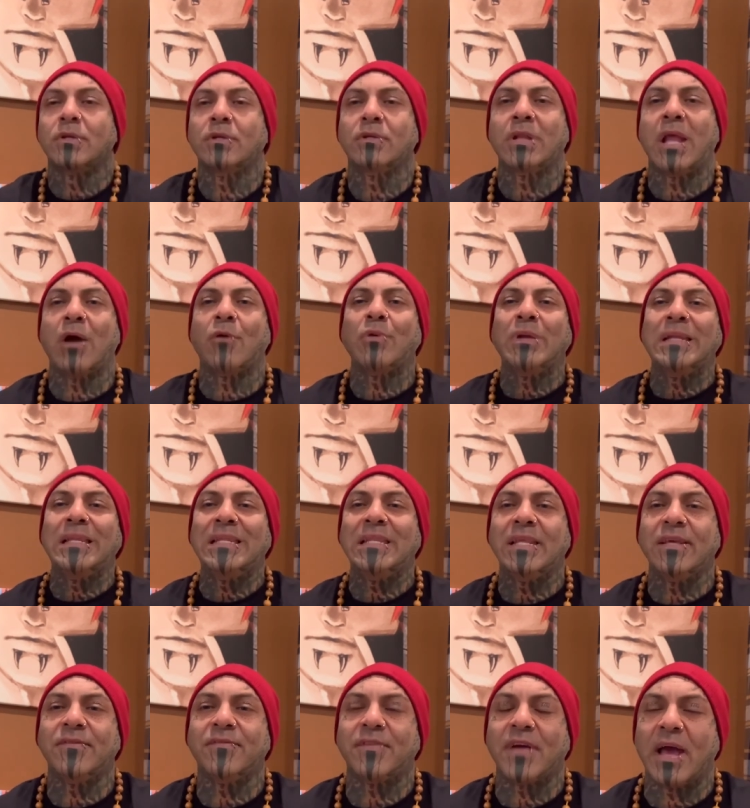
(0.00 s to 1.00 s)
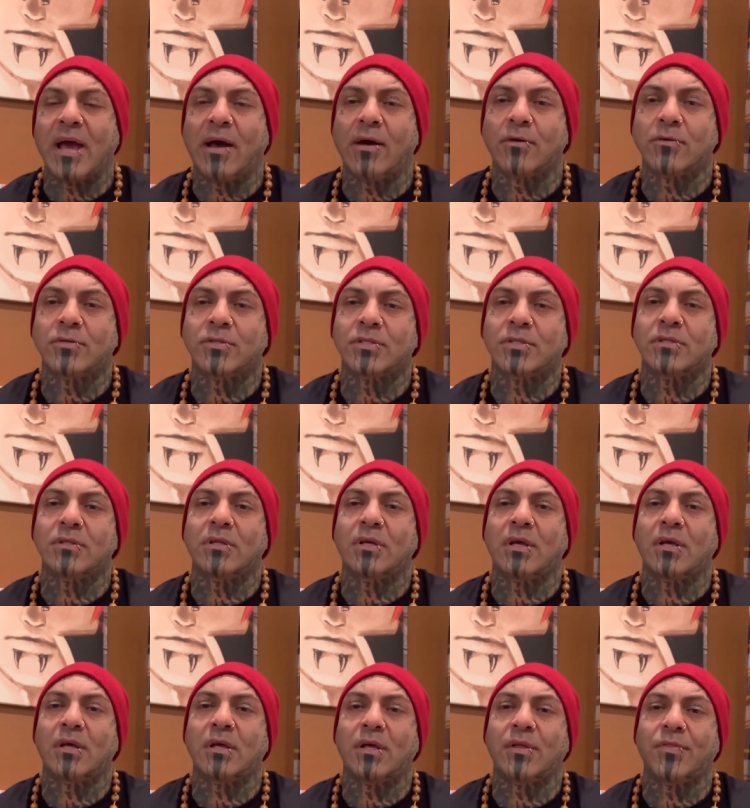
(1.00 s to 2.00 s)
Now we live out
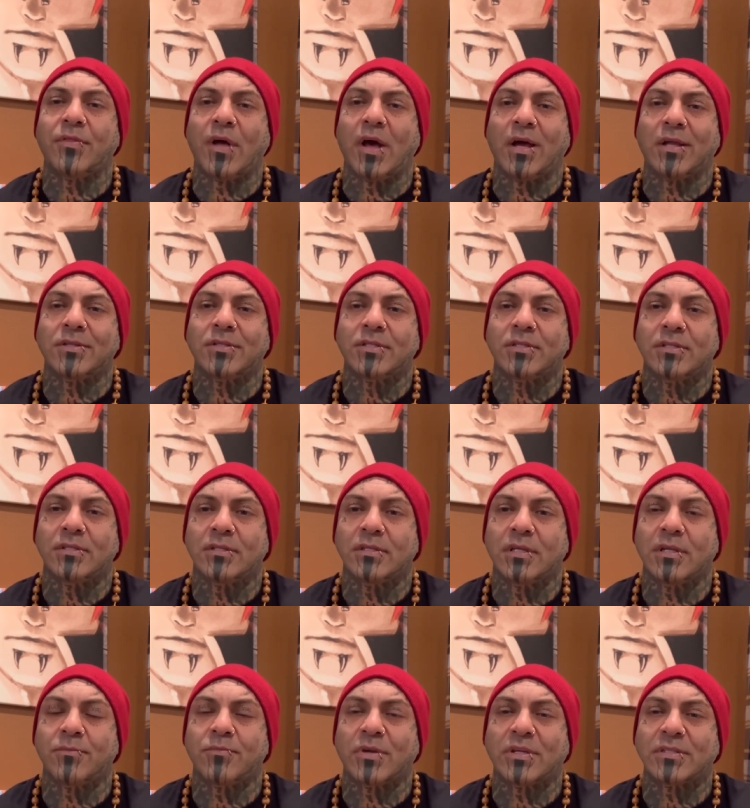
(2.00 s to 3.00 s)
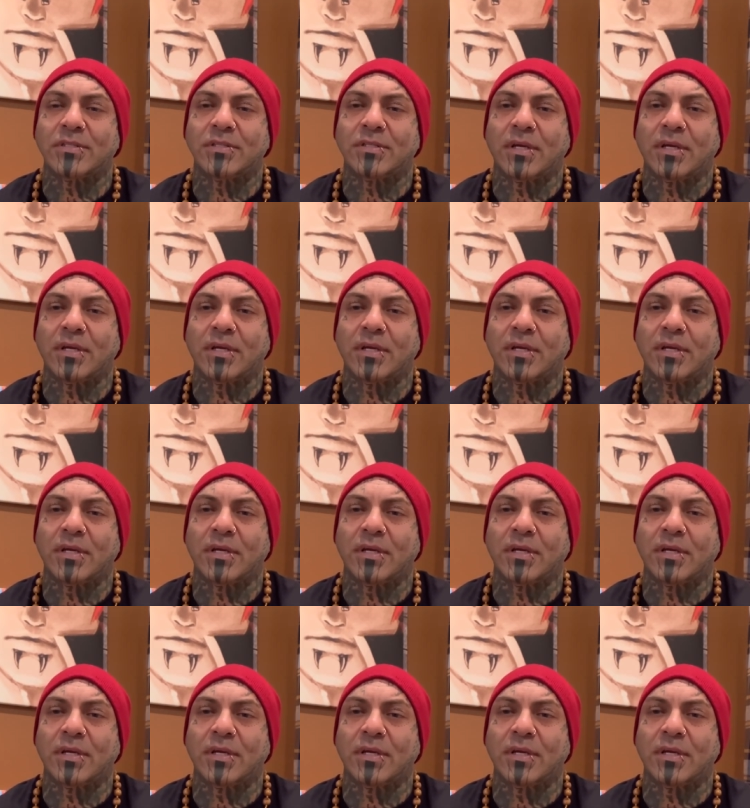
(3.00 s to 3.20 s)
a thought in present